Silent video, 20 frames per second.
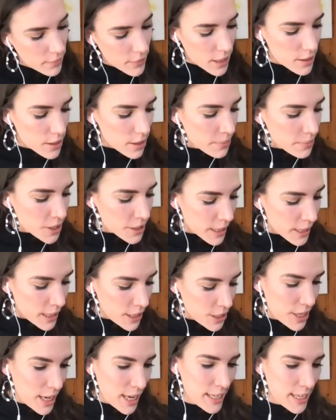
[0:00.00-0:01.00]
so i'm just going to
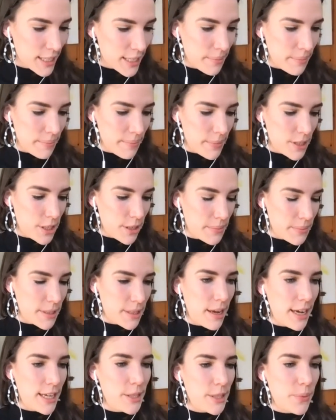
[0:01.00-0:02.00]
share some some
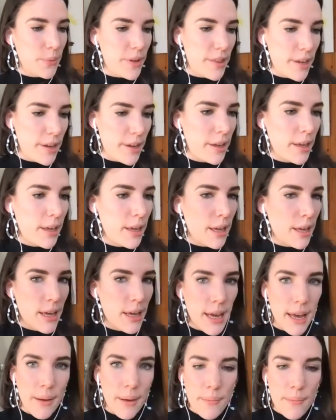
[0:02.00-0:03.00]
slides with you
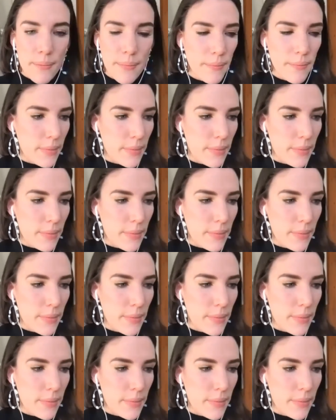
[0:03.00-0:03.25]
um,